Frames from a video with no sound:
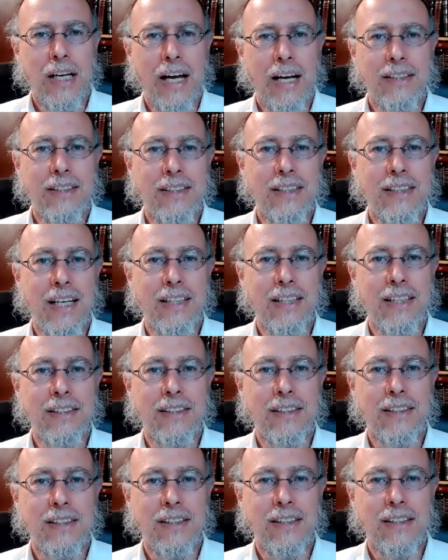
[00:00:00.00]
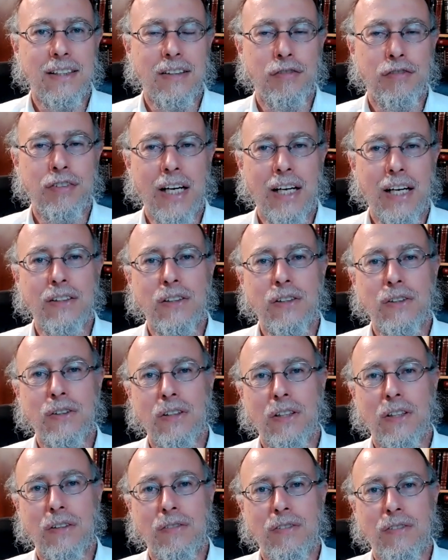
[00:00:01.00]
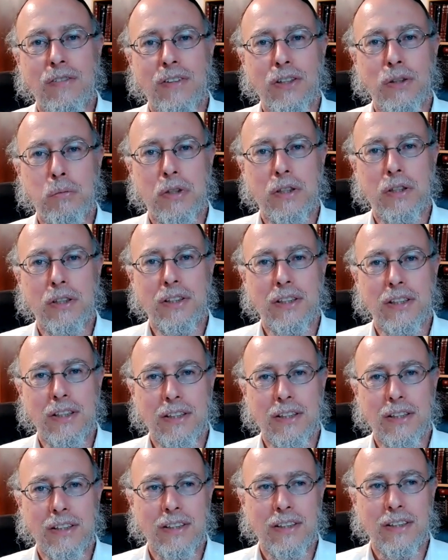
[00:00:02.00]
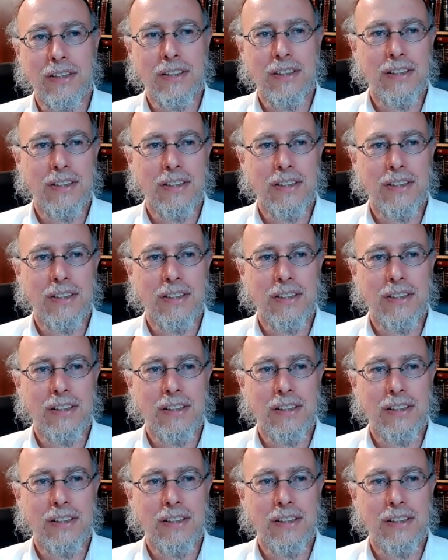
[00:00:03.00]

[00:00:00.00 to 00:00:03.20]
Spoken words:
and says, the value of this person,